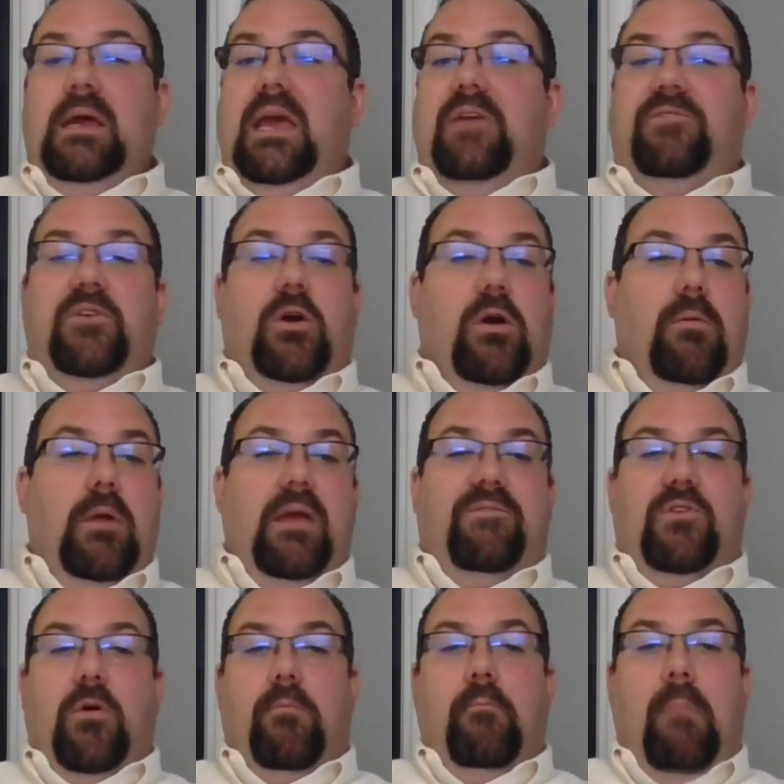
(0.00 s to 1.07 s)
if you're
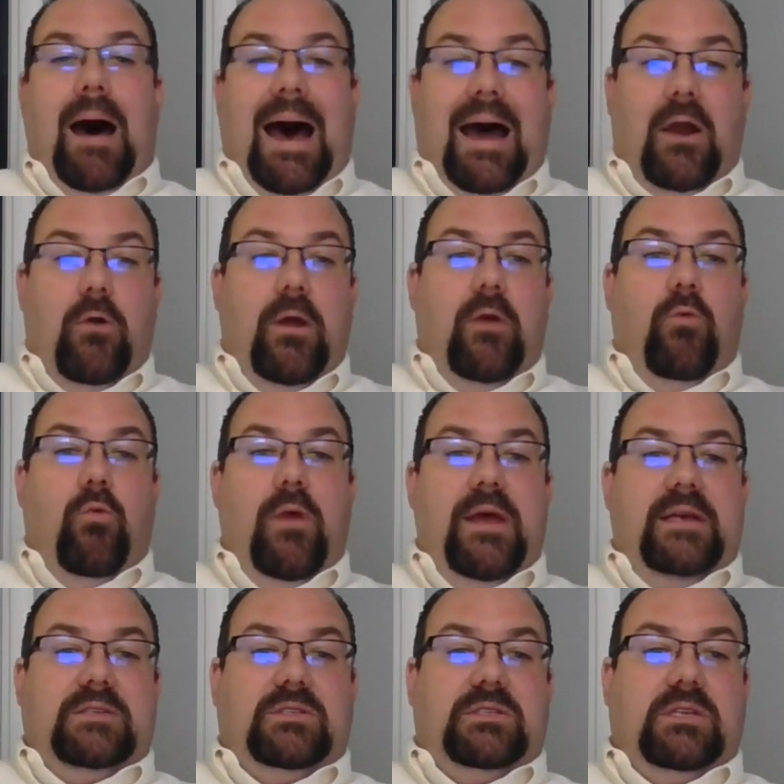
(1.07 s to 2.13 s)
if you're moderate
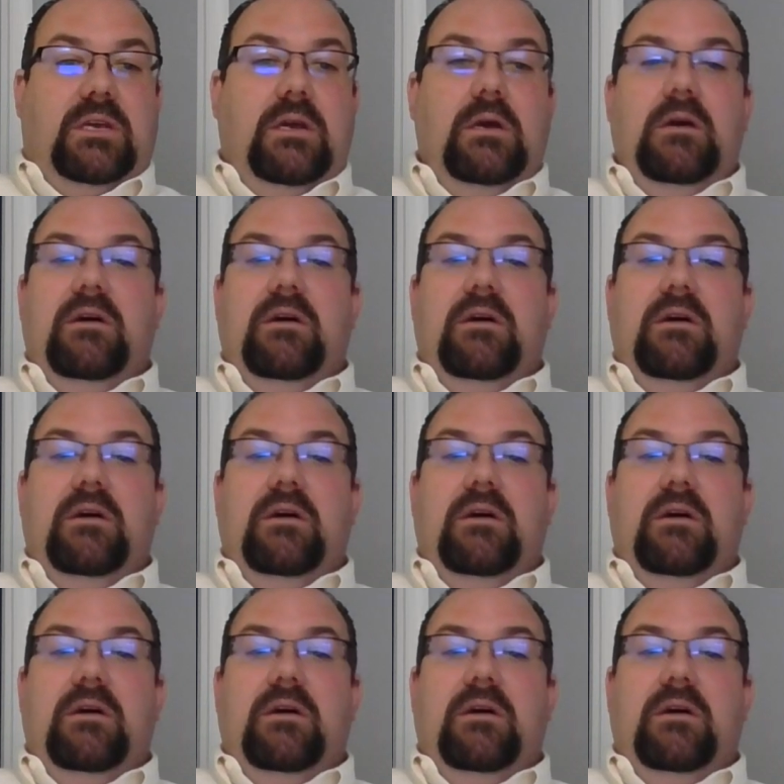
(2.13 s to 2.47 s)
risk,